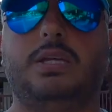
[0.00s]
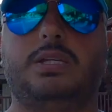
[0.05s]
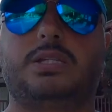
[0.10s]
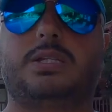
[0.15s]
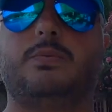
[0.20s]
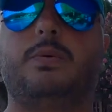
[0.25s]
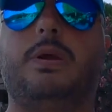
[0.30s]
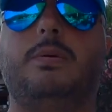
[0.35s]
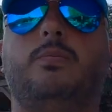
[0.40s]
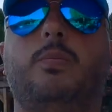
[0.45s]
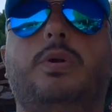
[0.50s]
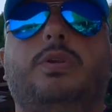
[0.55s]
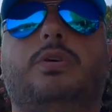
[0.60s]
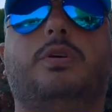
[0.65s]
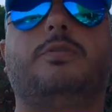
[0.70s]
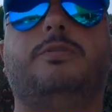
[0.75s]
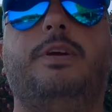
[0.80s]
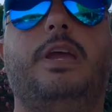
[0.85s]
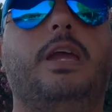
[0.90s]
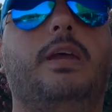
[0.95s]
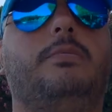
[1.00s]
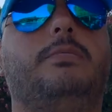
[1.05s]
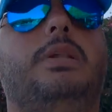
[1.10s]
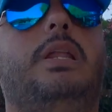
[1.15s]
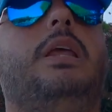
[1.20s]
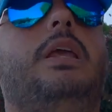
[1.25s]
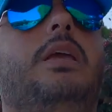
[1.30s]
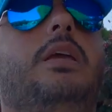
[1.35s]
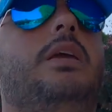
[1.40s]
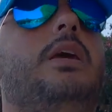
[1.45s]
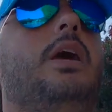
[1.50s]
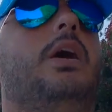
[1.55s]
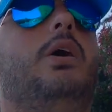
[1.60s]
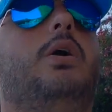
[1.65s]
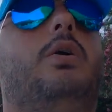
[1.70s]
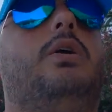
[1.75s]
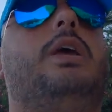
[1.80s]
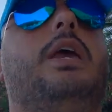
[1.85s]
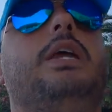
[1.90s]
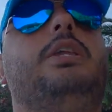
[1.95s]
swim with your family,
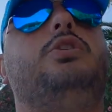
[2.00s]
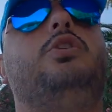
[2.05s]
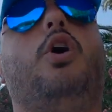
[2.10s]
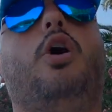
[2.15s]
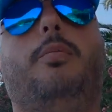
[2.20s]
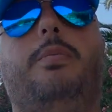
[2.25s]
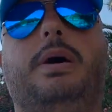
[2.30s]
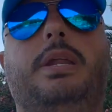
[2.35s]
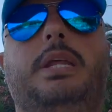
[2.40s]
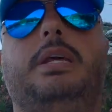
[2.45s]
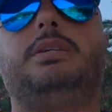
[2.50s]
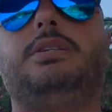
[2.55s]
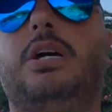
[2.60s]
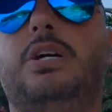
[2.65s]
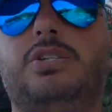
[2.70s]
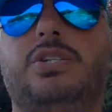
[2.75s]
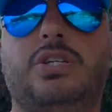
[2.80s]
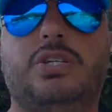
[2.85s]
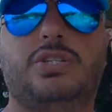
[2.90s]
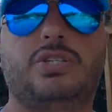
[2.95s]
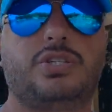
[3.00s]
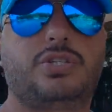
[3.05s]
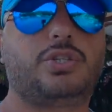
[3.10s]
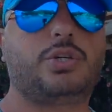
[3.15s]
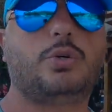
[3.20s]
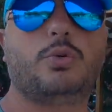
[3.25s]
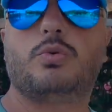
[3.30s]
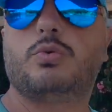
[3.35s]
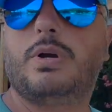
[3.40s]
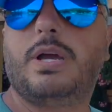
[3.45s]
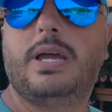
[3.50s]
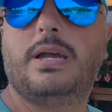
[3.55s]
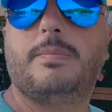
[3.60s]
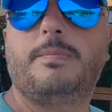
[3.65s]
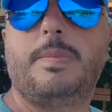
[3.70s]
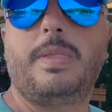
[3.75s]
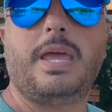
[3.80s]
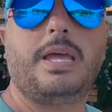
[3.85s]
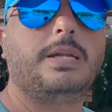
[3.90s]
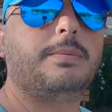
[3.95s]
okay, nobody touches to
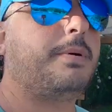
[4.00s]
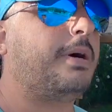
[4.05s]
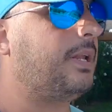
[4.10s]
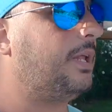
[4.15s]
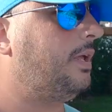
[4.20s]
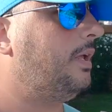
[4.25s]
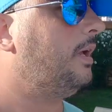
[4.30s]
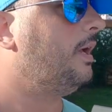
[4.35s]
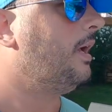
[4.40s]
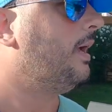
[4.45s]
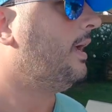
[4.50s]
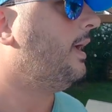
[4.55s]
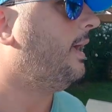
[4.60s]
anybody